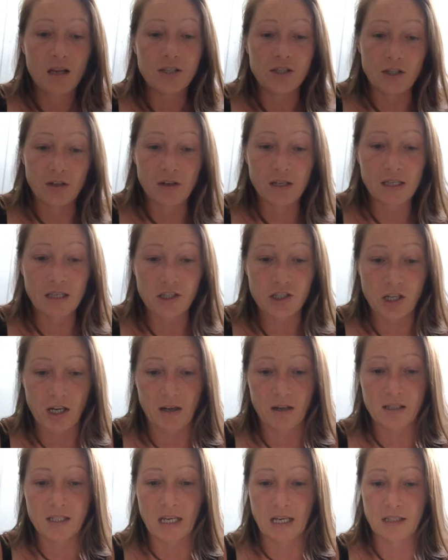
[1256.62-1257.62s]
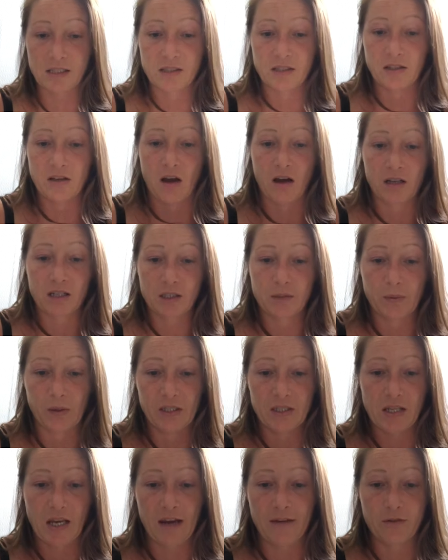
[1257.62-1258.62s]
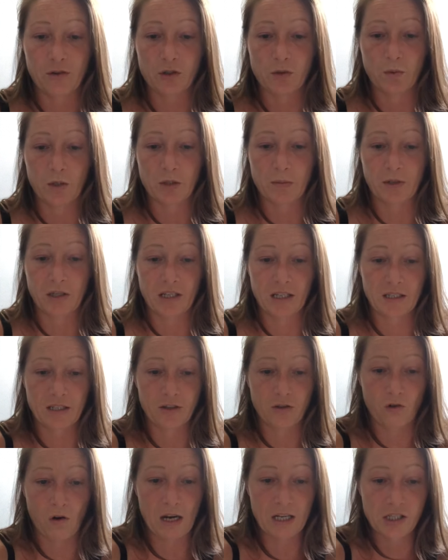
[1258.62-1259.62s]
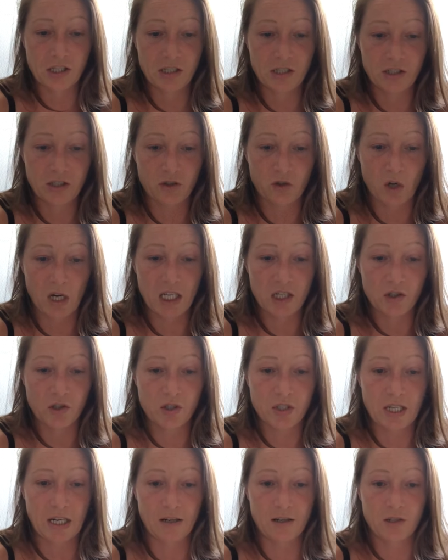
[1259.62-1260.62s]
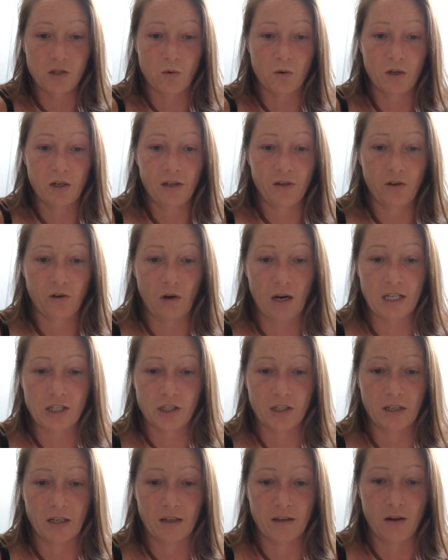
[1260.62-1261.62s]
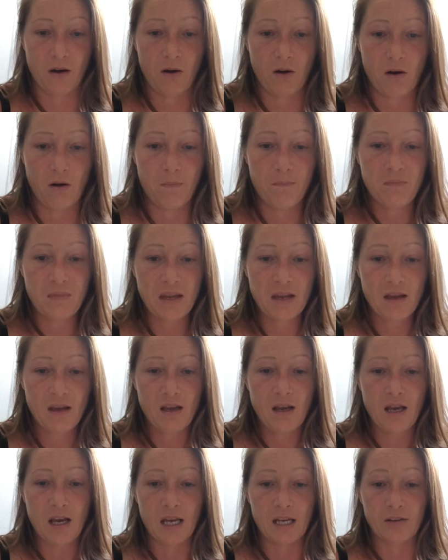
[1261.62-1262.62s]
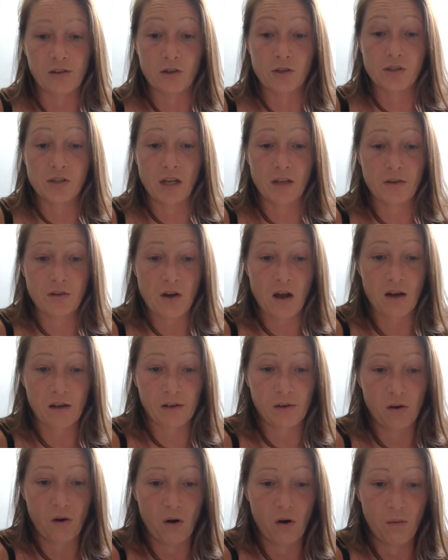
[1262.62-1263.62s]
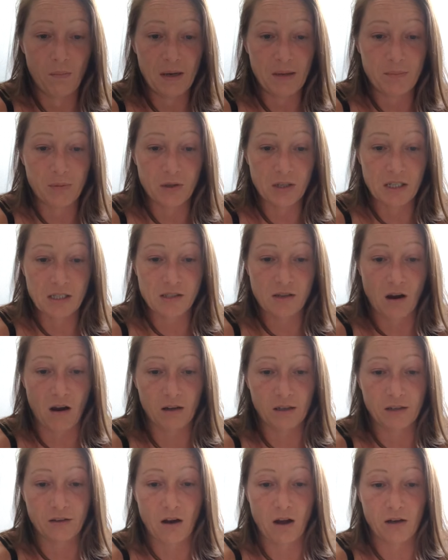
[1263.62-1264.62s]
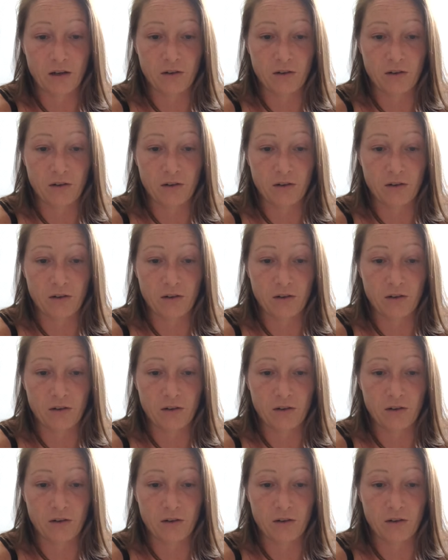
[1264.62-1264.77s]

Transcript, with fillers: During the chair test, the dog displays behaviors which predict aggression to strangers, territorial aggression in the home, and if there's another dog in the home, it predicts dog to dog